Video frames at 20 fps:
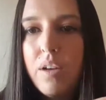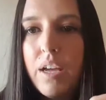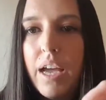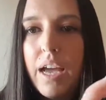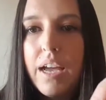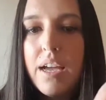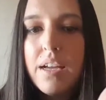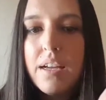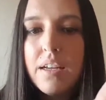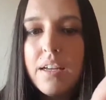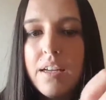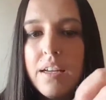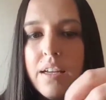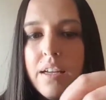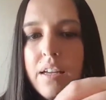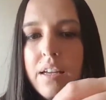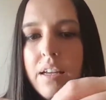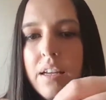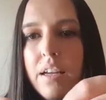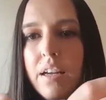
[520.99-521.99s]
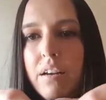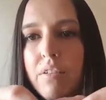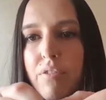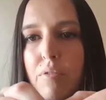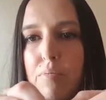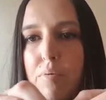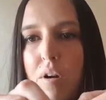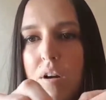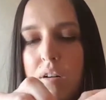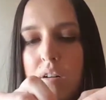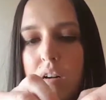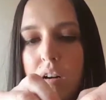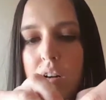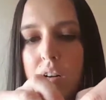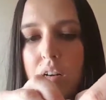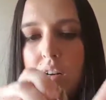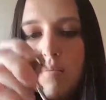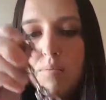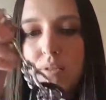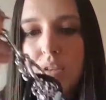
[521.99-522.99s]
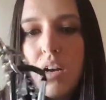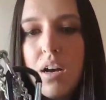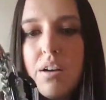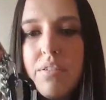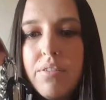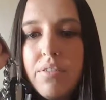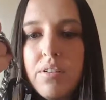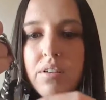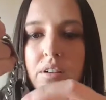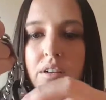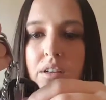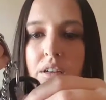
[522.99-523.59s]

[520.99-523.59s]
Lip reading: Okay, if a prong collar comes off,